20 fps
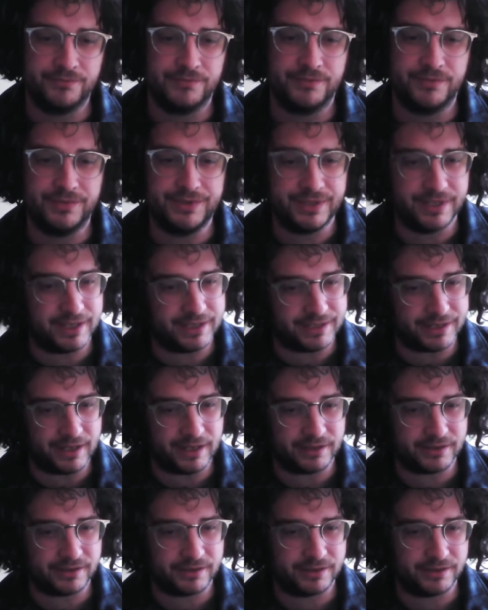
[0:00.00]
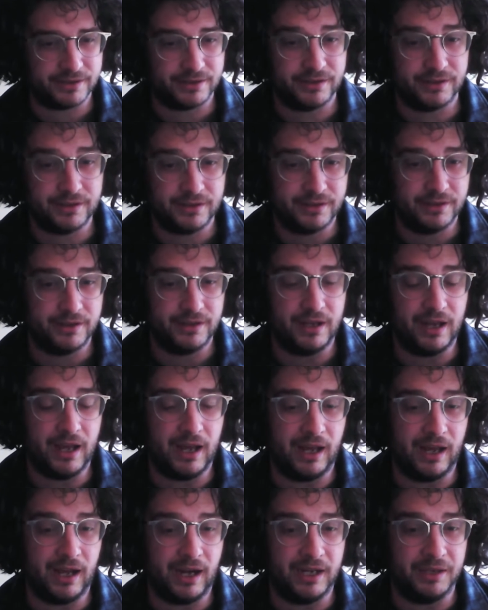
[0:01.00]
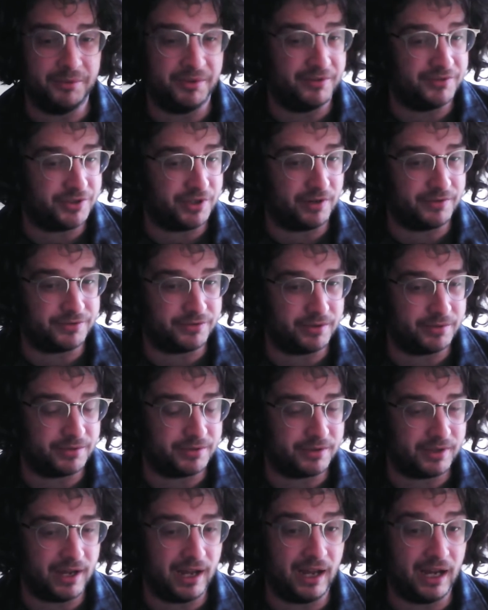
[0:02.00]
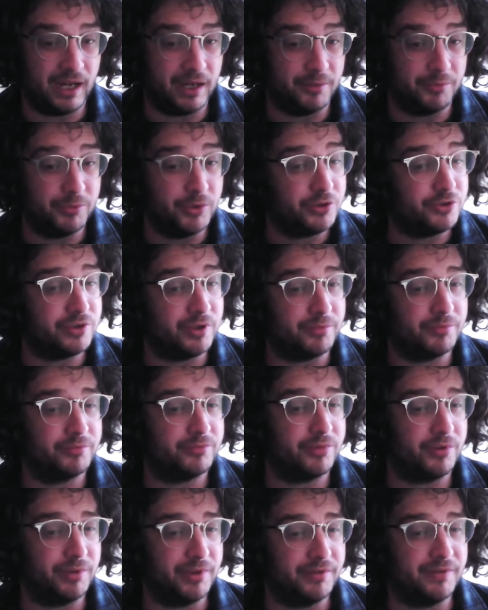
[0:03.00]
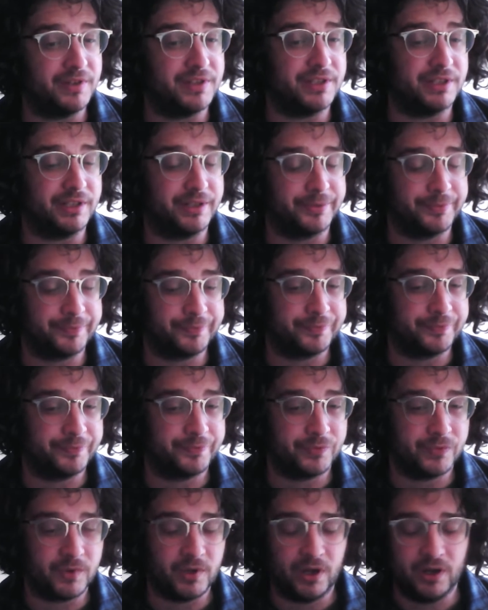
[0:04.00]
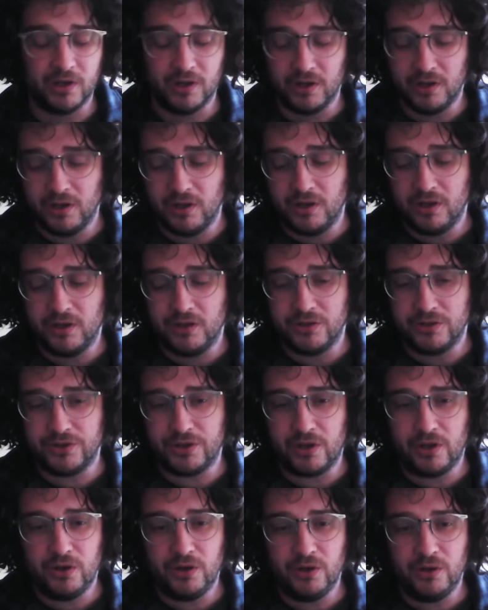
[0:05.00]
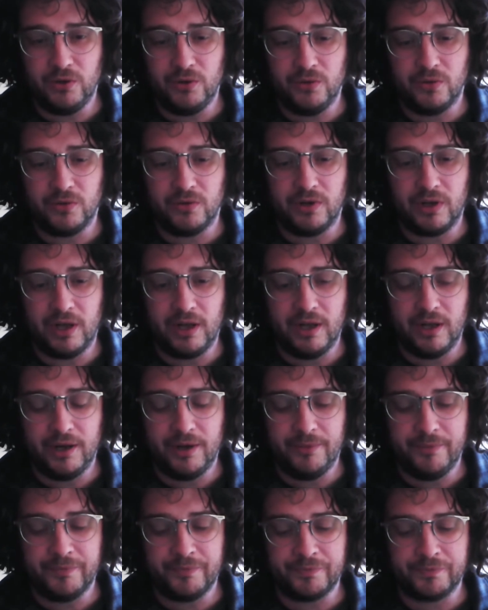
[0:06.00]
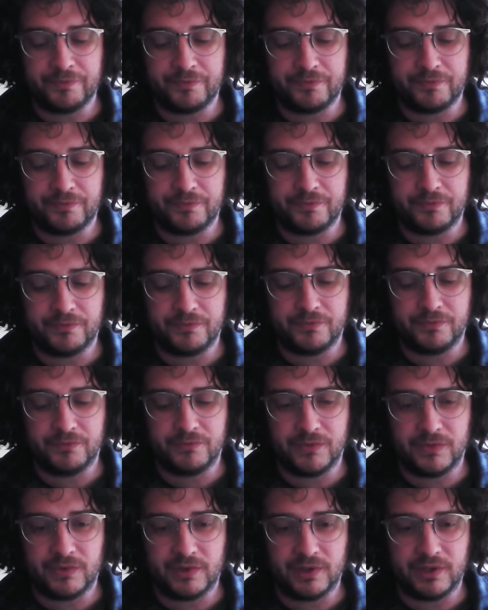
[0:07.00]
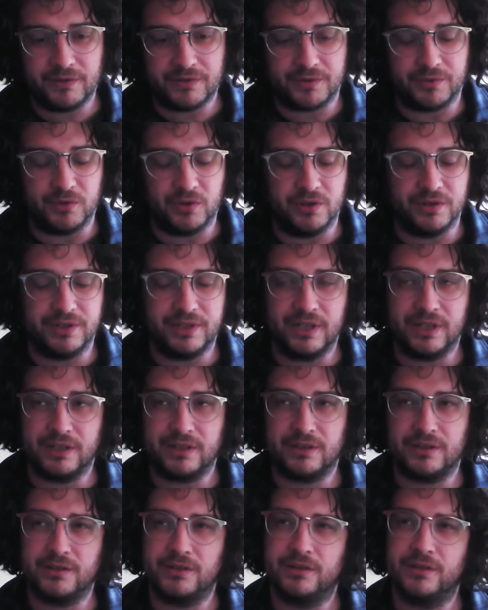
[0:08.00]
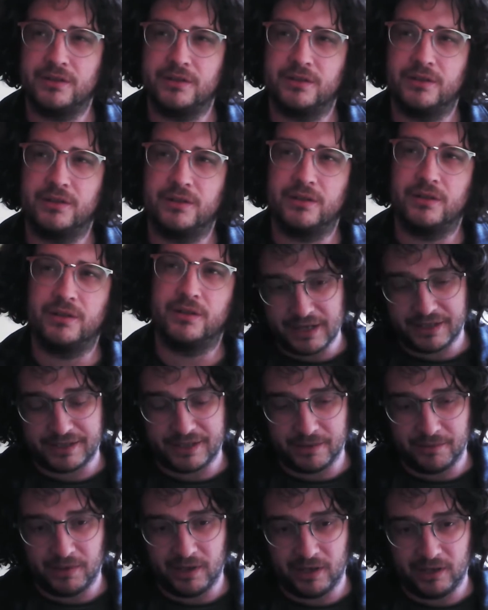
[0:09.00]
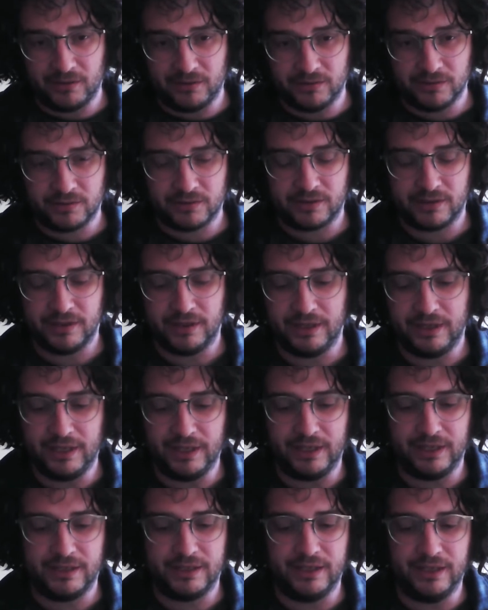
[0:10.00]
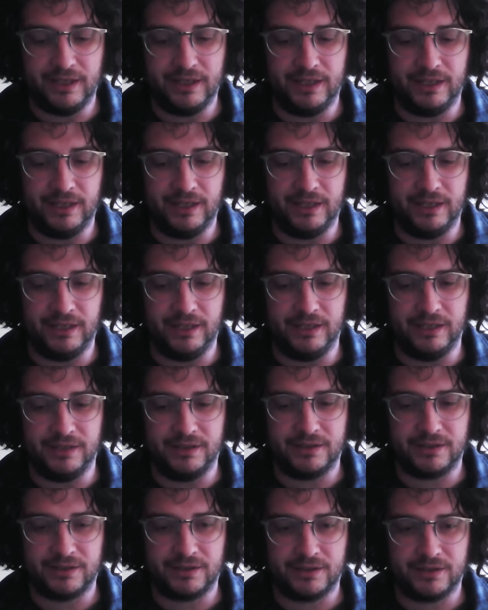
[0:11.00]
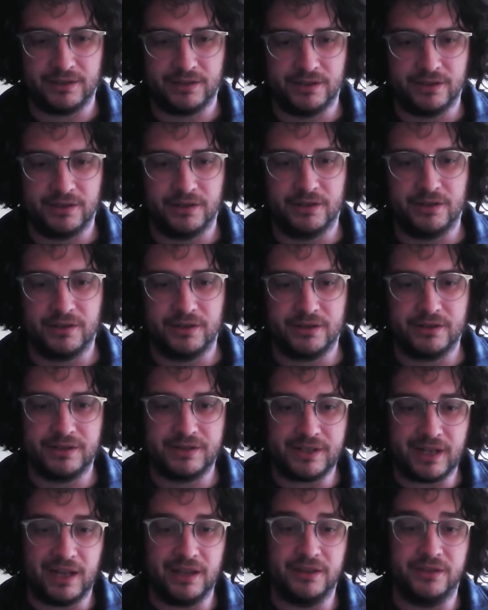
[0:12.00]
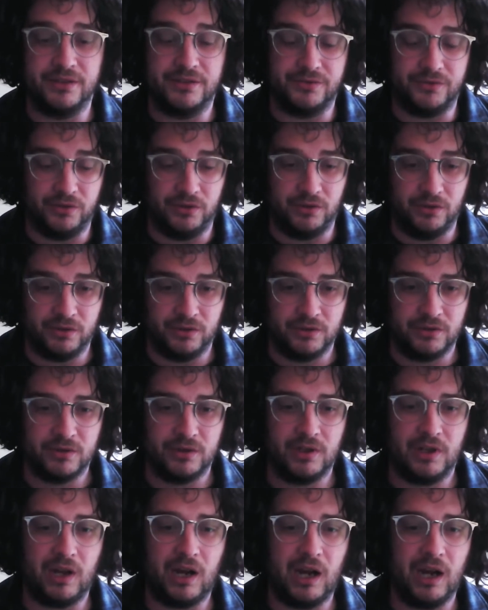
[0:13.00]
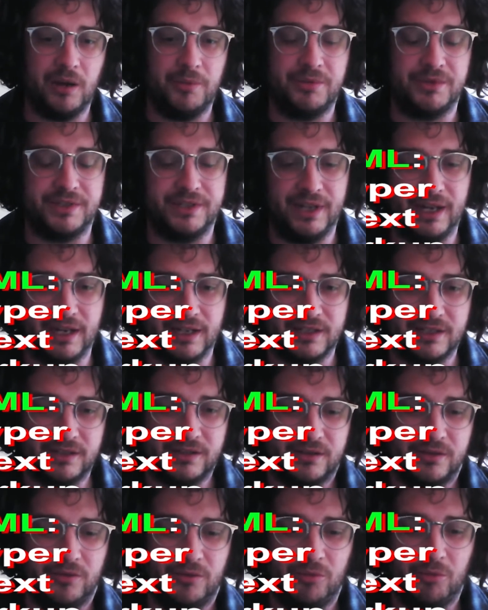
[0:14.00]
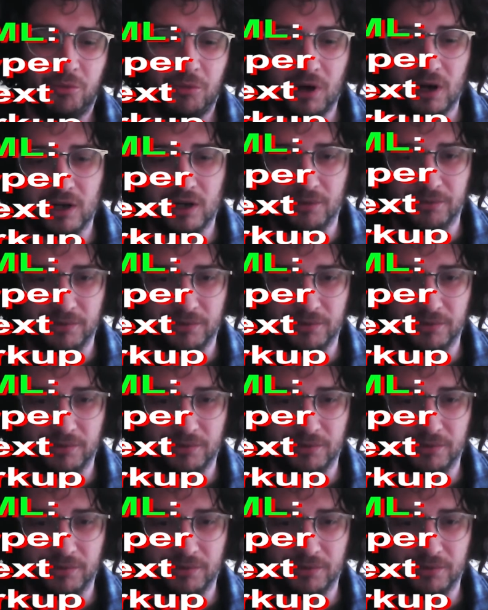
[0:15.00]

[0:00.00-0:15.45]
CSS and a bit of JavaScript and Bootstrap obviously. So, um, give some context. HTML is stands for Hypertext Markup